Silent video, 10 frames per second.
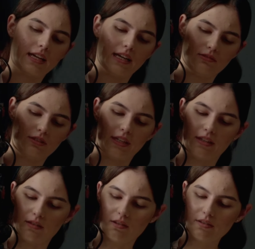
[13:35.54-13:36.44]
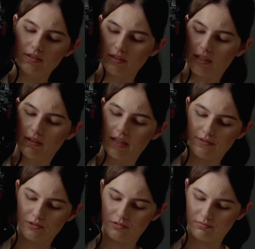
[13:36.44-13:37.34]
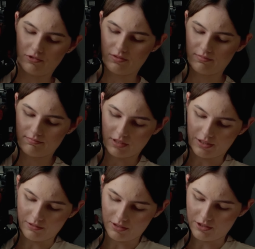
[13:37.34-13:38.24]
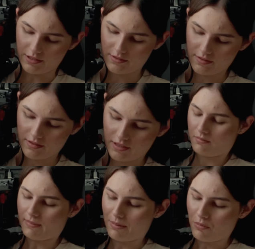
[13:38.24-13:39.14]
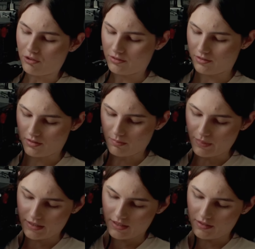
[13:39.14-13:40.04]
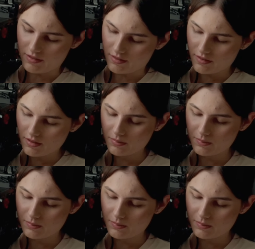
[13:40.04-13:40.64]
how the thing looks. Now I have to just, adjust my monitor a bit here,